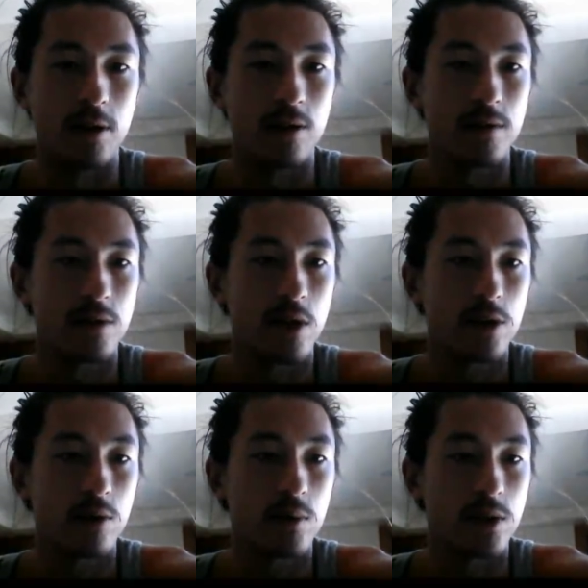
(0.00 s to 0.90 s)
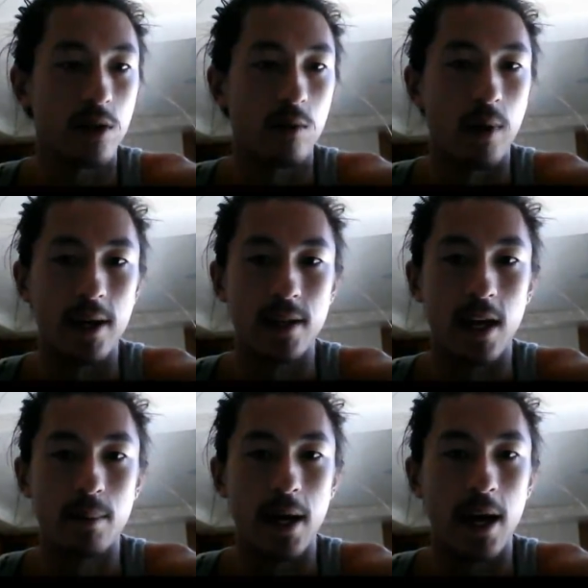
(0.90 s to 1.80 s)
curves. There also was no red in
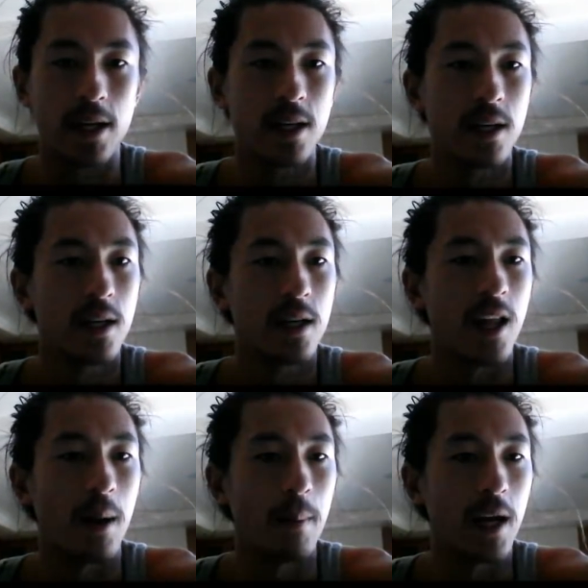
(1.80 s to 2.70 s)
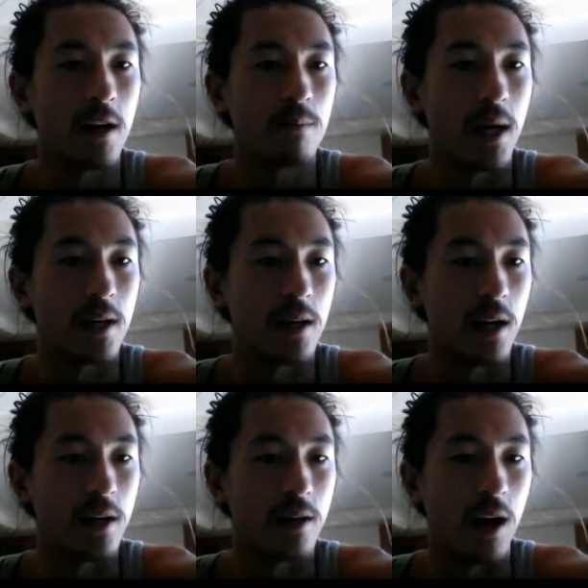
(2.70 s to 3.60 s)
that pack. That may have been
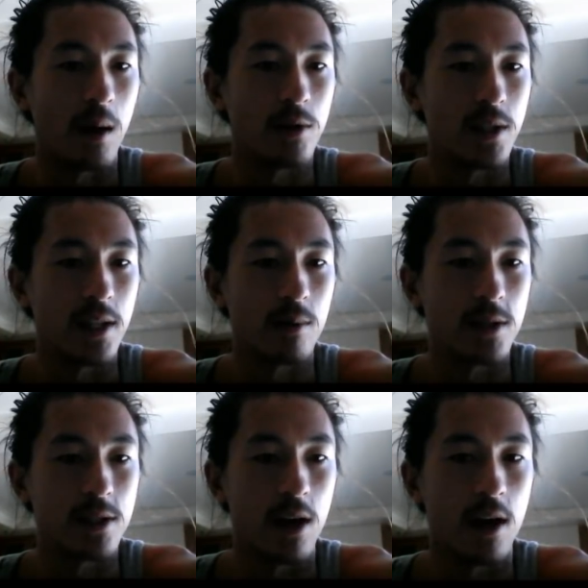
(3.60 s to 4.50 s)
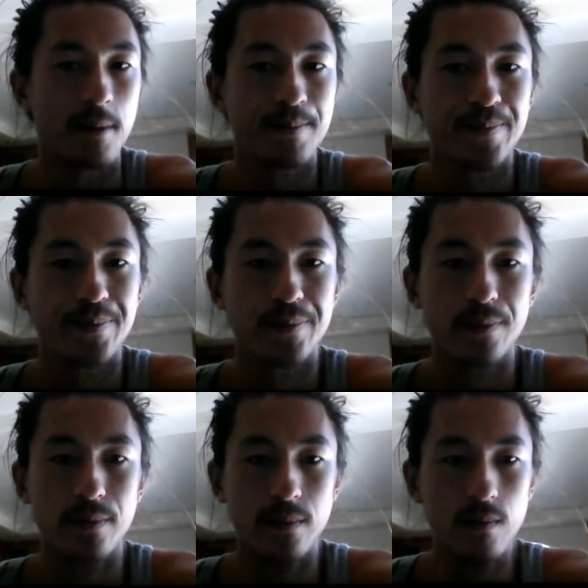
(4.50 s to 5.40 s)
an anomaly that we saw.
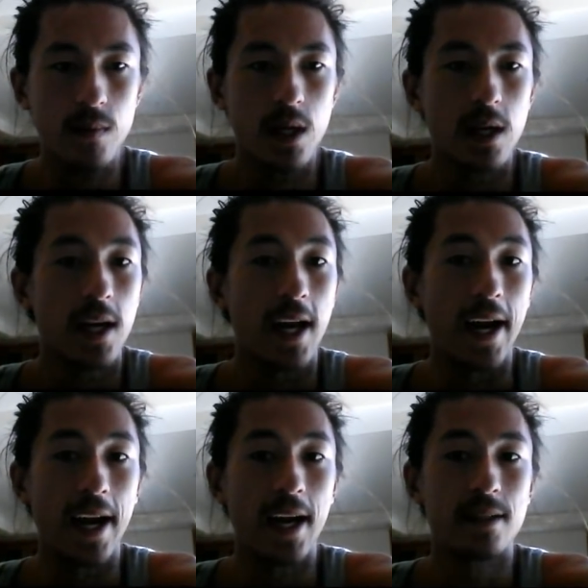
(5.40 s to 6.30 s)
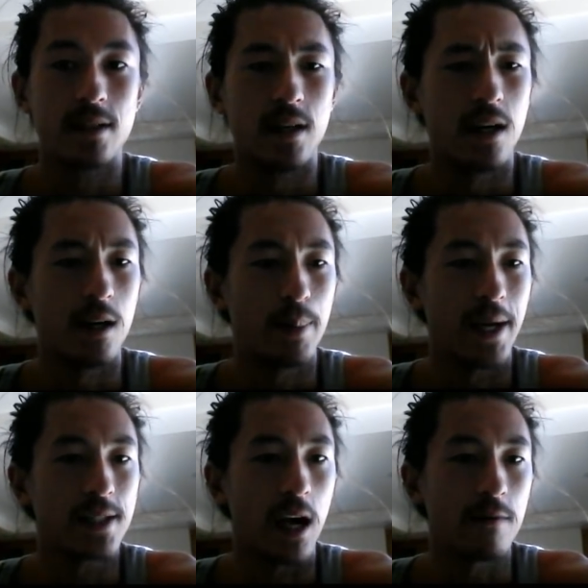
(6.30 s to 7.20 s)
And
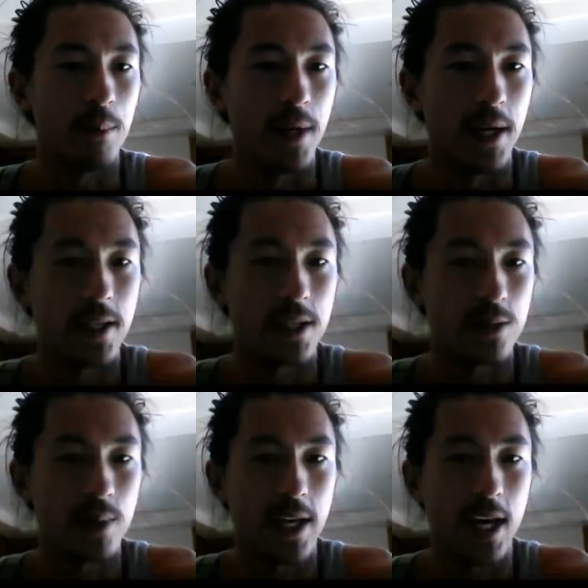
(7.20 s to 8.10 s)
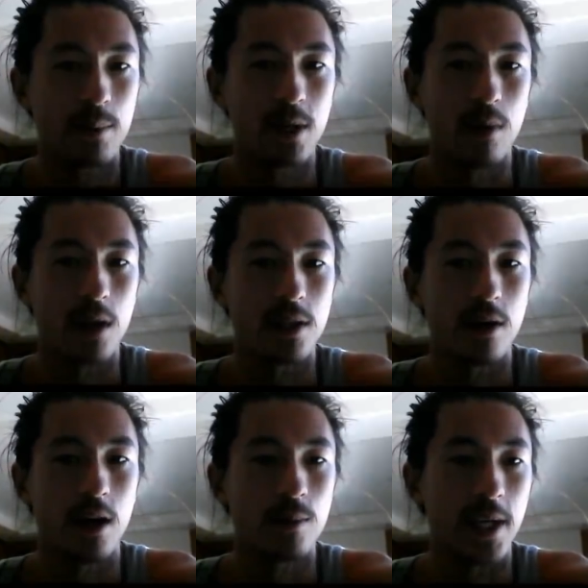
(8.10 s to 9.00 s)
pays off a bit because we can't play
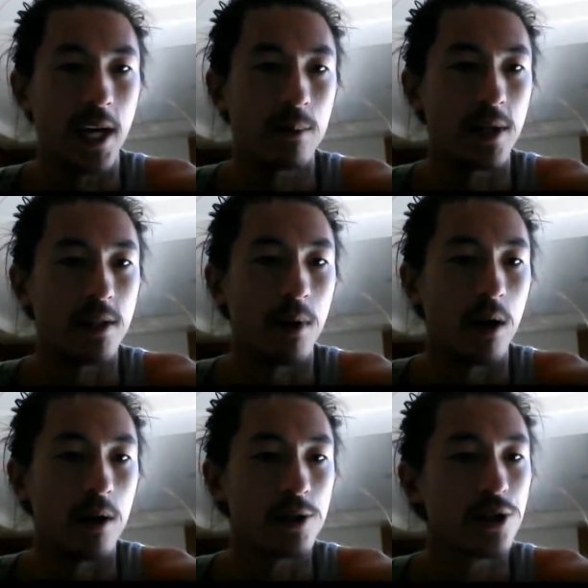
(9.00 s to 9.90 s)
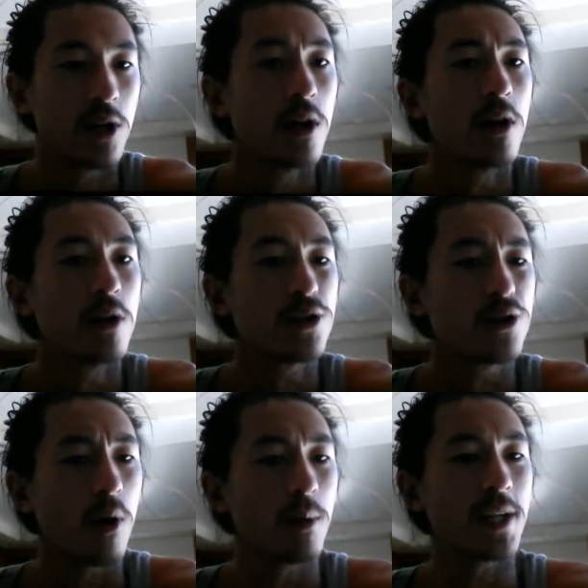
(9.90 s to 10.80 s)
Brontodon, we can't play Demolish.
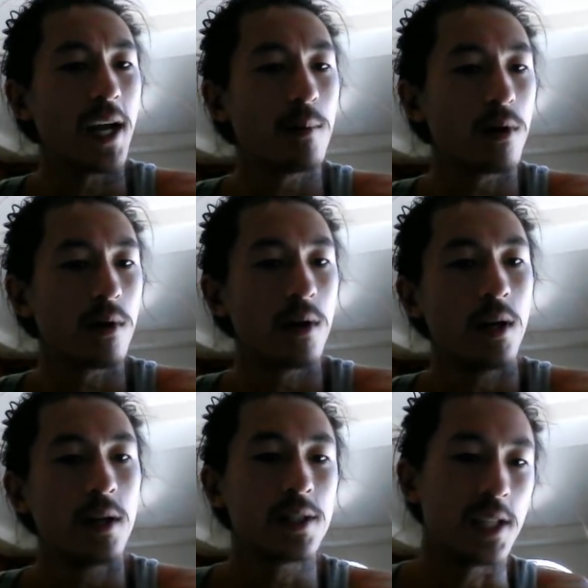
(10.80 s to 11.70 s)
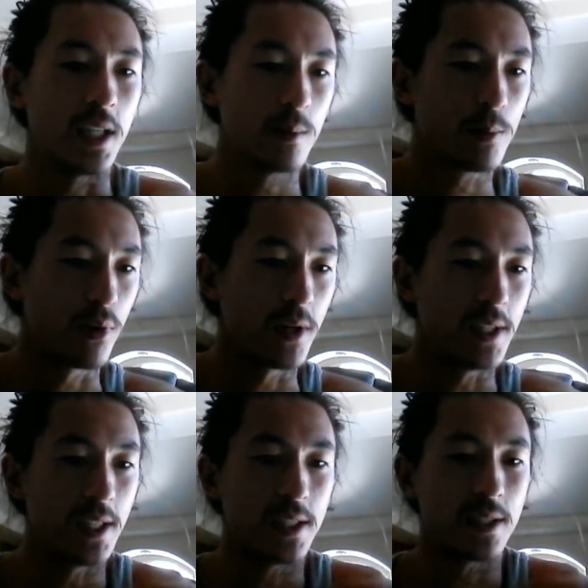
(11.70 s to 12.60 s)
Storm Tamer seems pretty
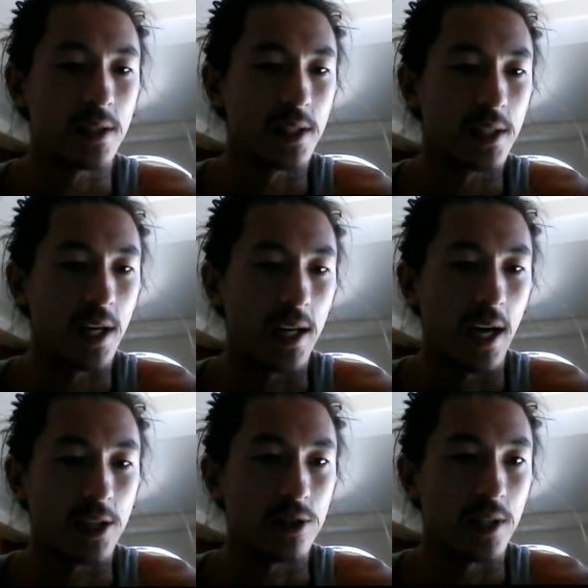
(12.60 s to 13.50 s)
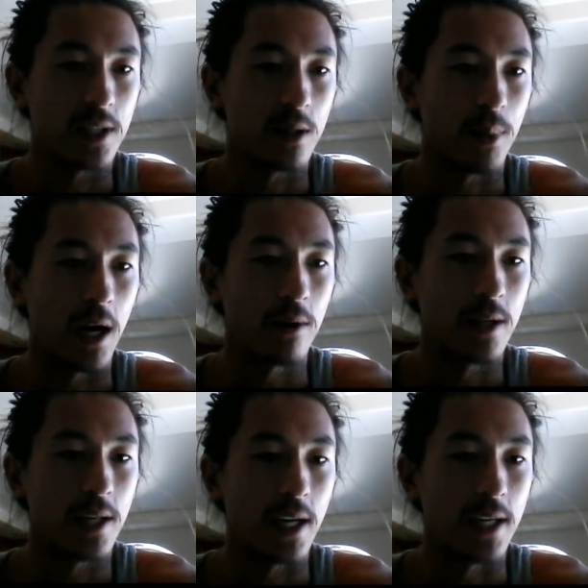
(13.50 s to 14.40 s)
decent in this deck, actually. It's a
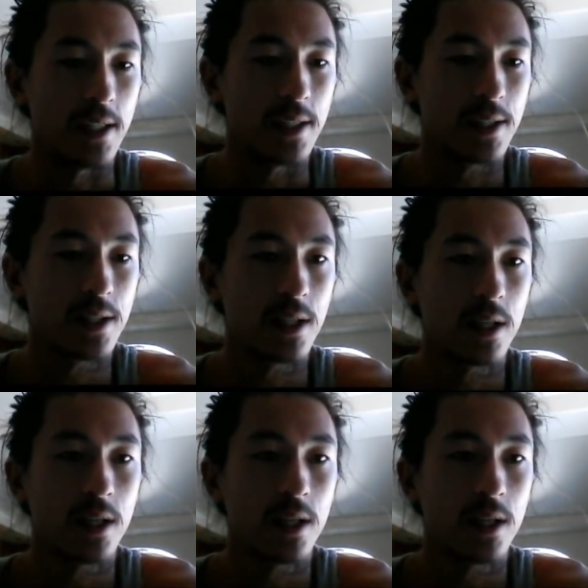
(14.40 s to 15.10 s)
pirate, and it's